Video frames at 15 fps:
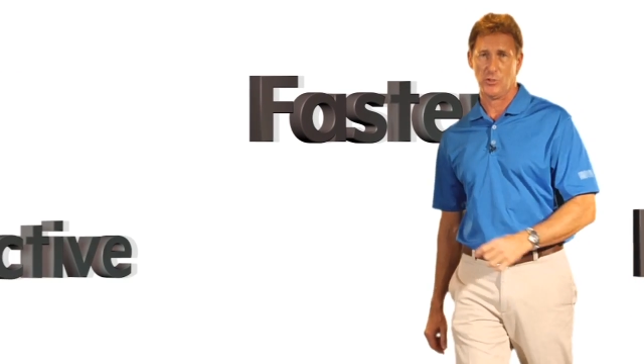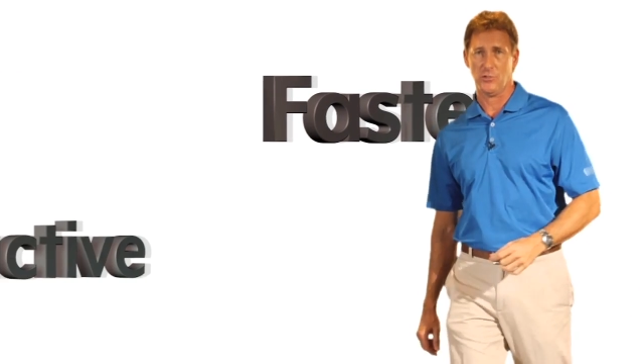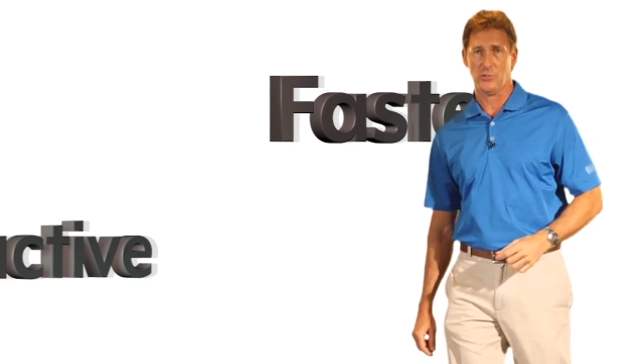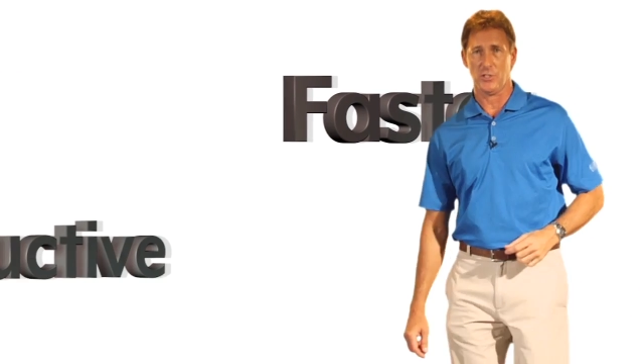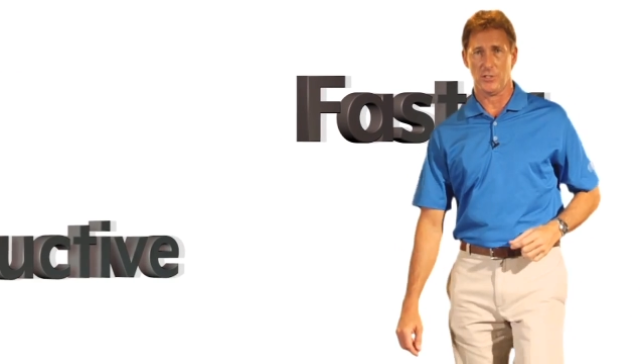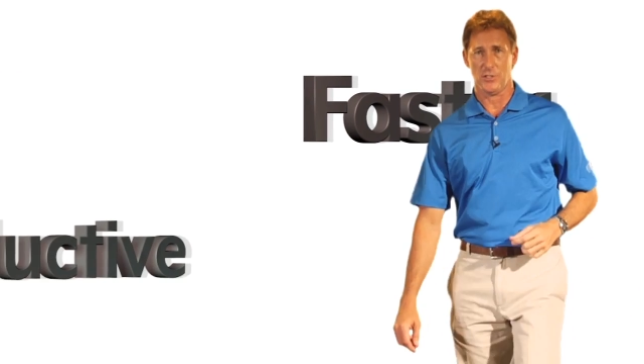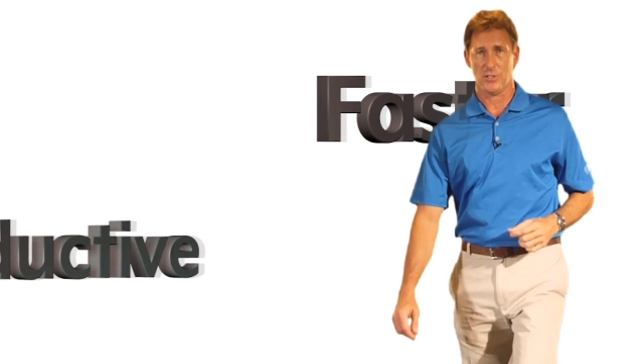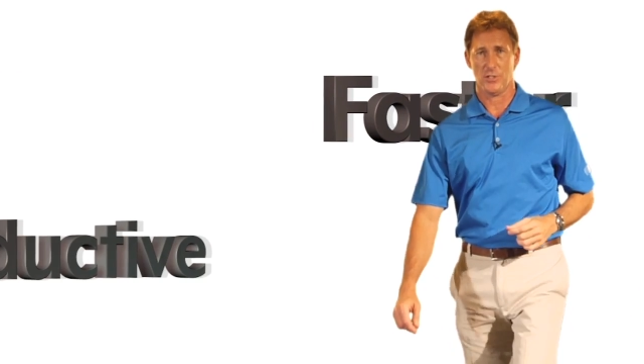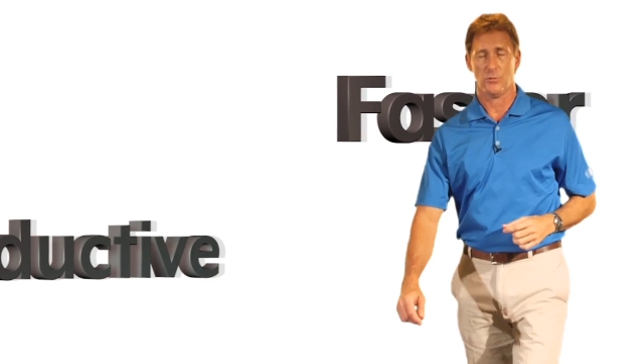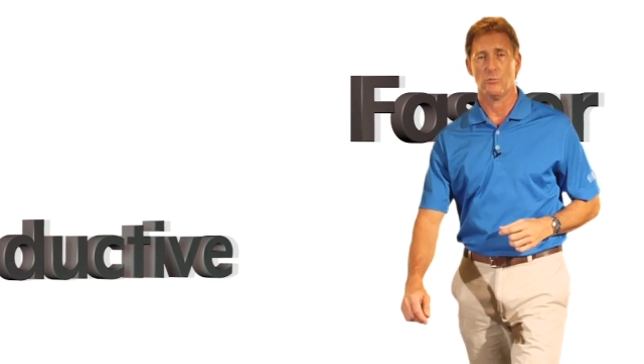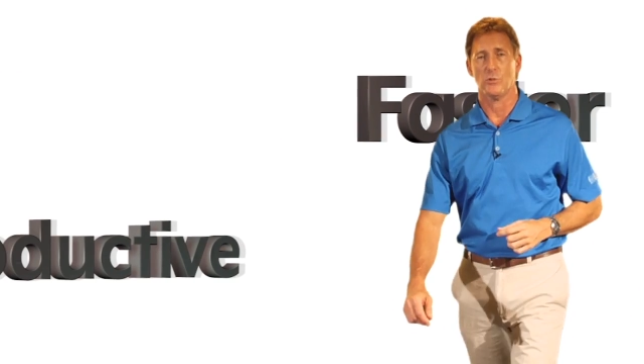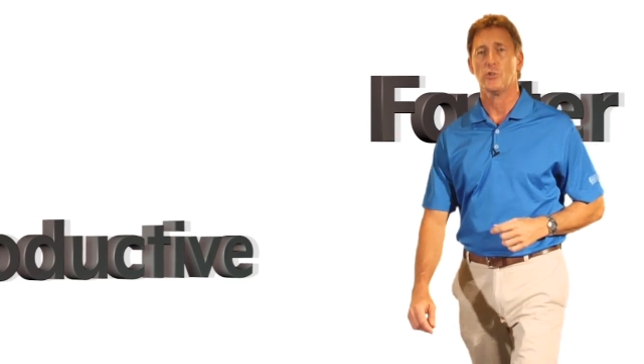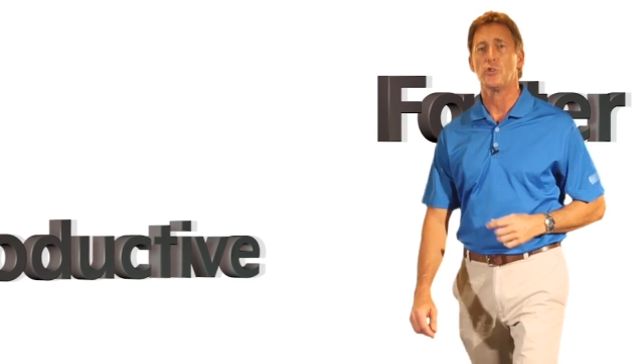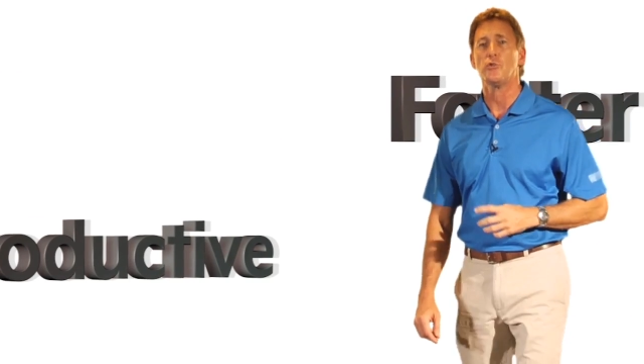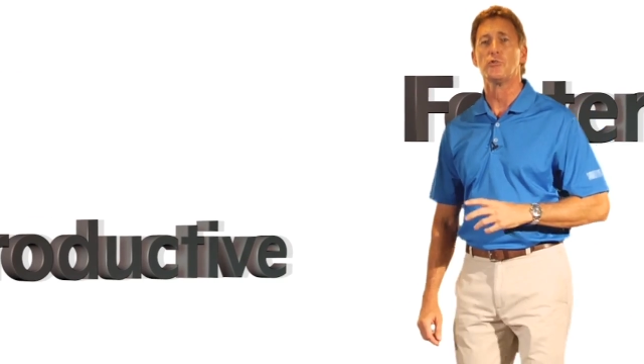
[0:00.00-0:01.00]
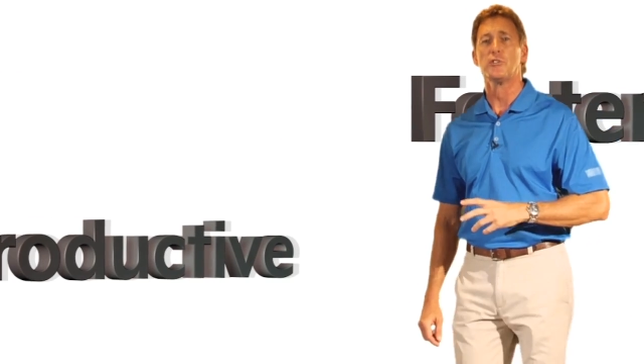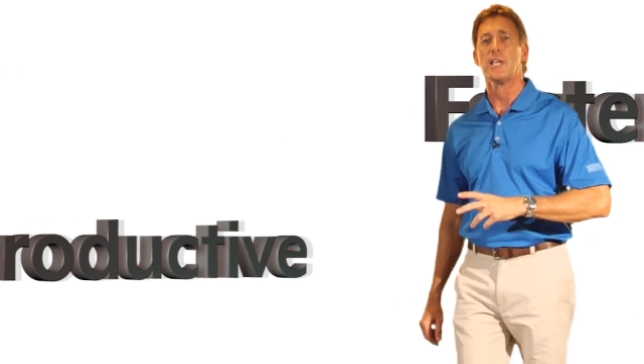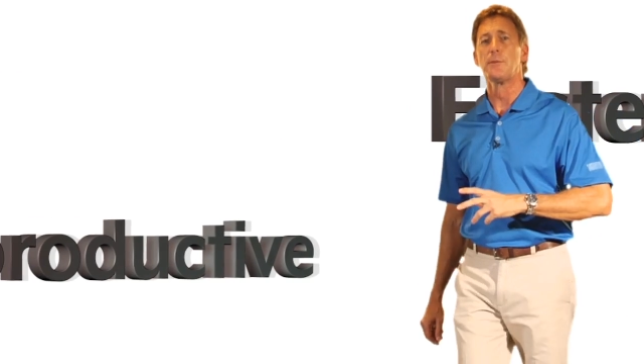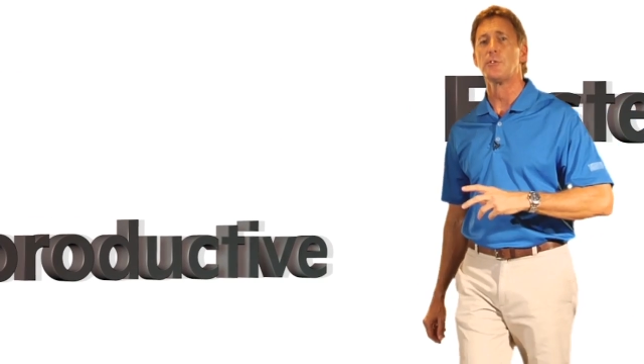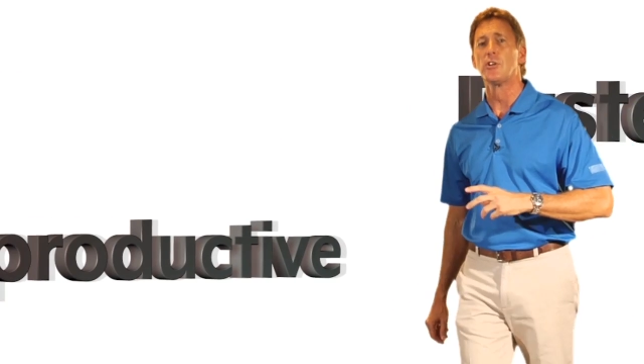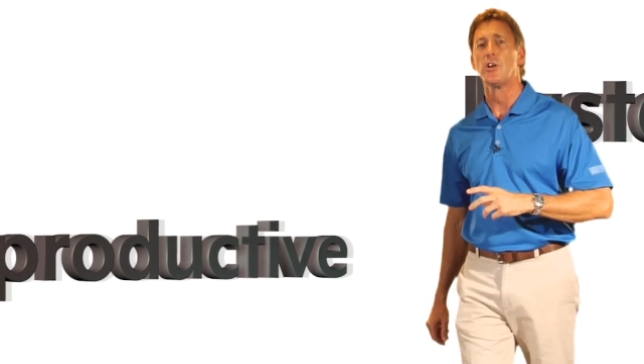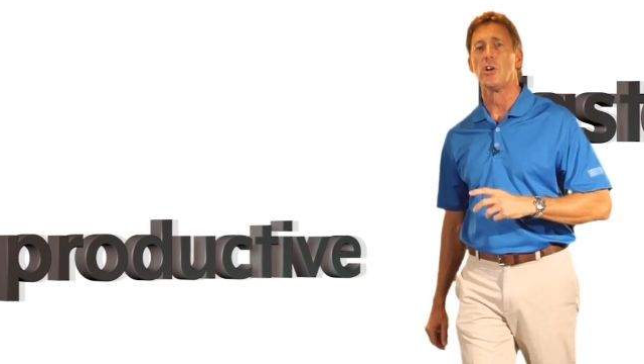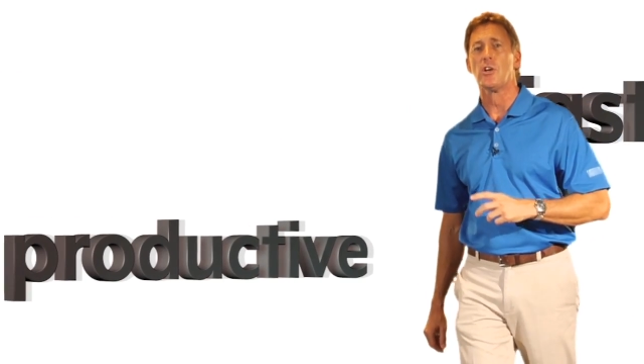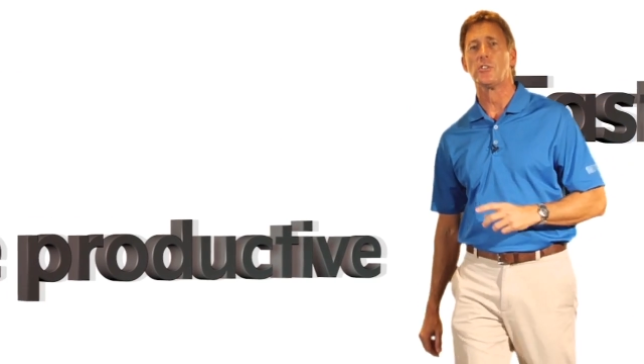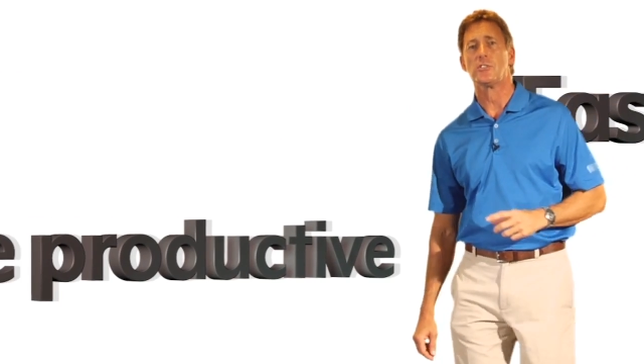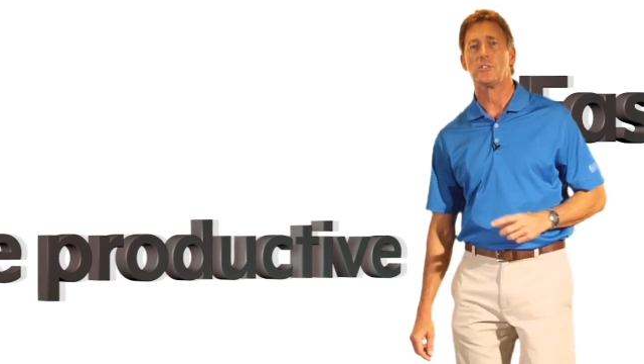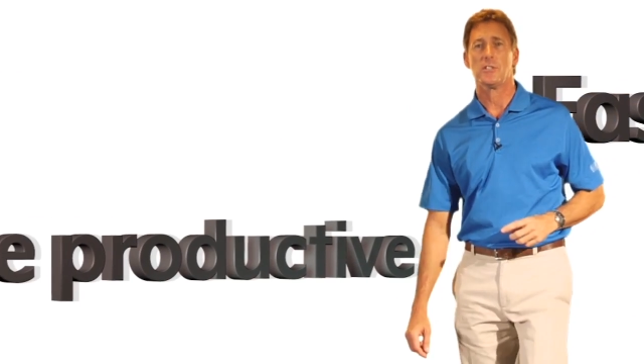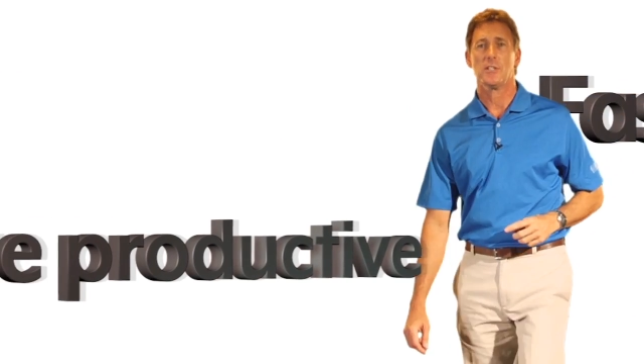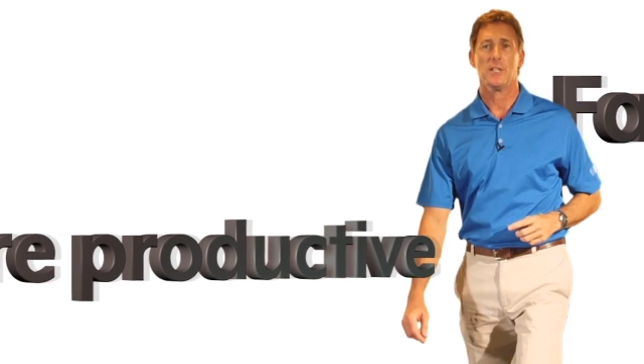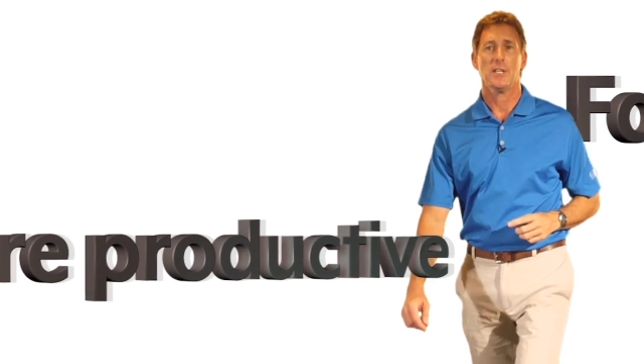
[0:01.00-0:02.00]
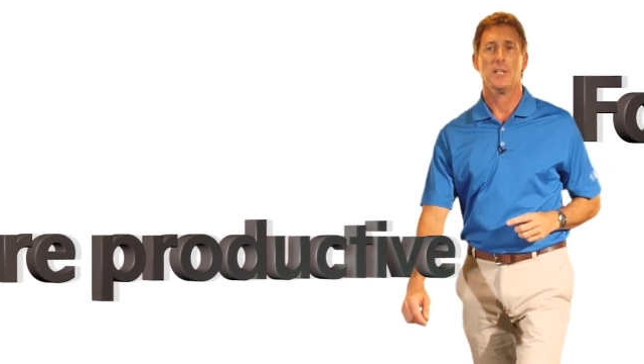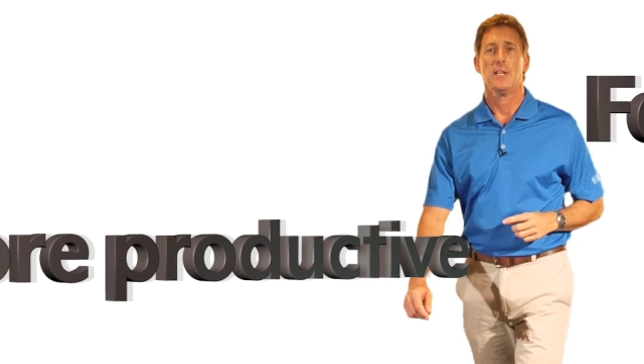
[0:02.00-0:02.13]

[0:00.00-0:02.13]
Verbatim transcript: usage, reduce labor costs,